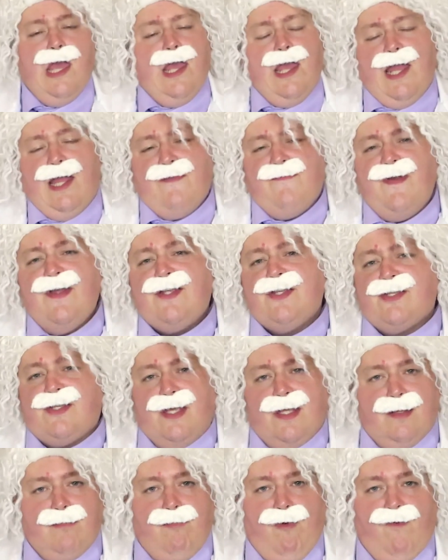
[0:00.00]
In
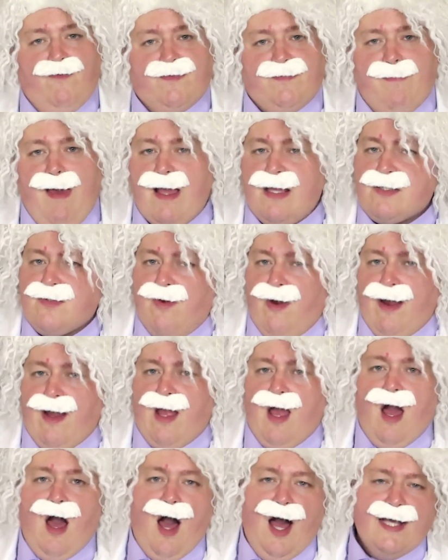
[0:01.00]
VGC, the moves Max Strike,
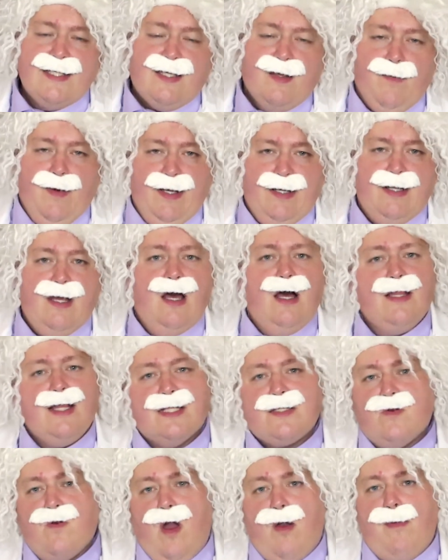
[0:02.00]
Icy Wind,
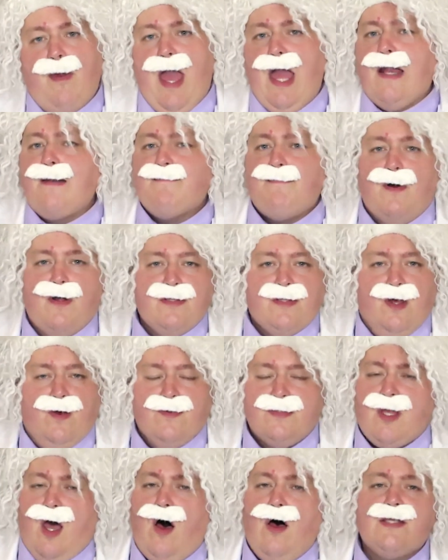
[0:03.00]
Electro Web, and
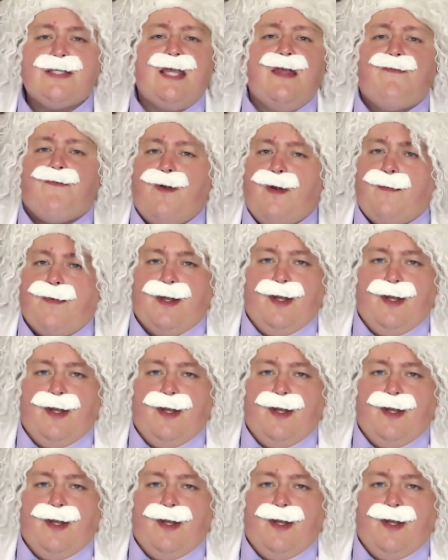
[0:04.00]
Bulldoze all see frequent